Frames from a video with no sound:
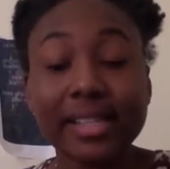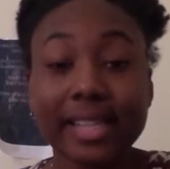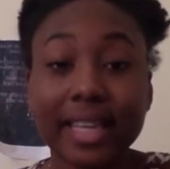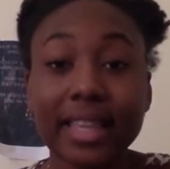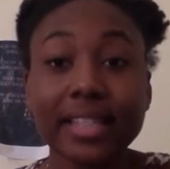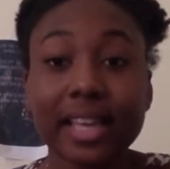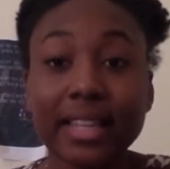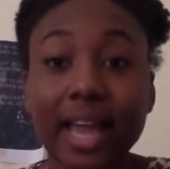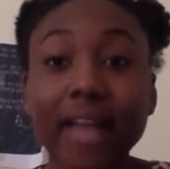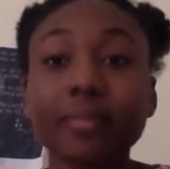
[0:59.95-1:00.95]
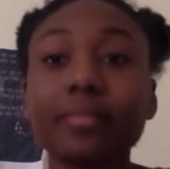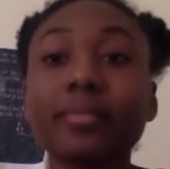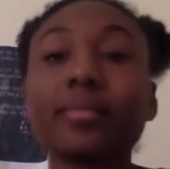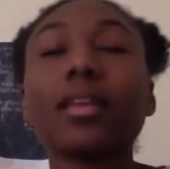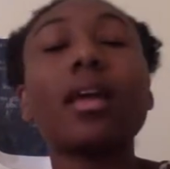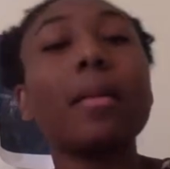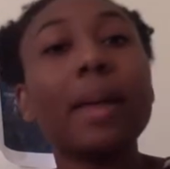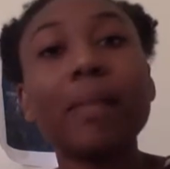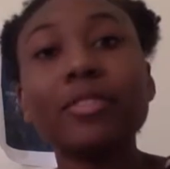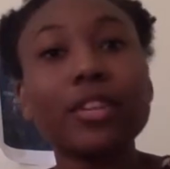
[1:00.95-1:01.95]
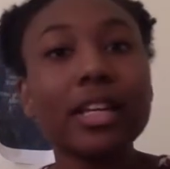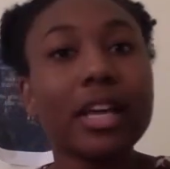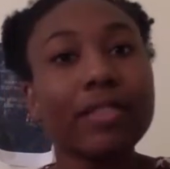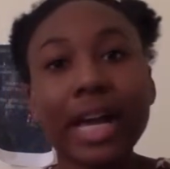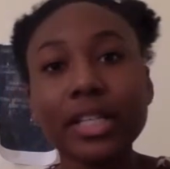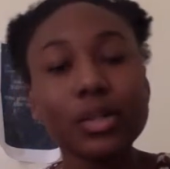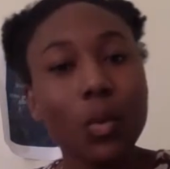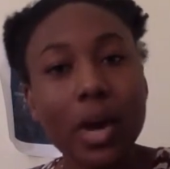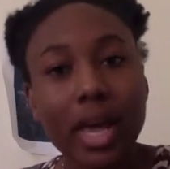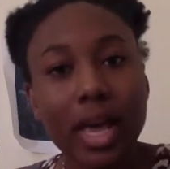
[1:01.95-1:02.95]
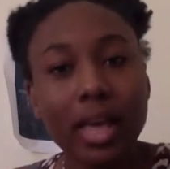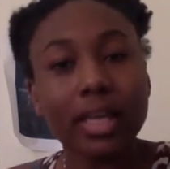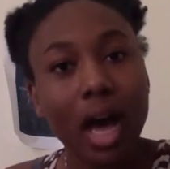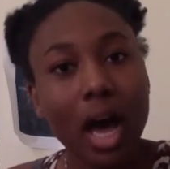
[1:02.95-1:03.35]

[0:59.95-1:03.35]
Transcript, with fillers: and say things like that. But I'm just gonna get right into it,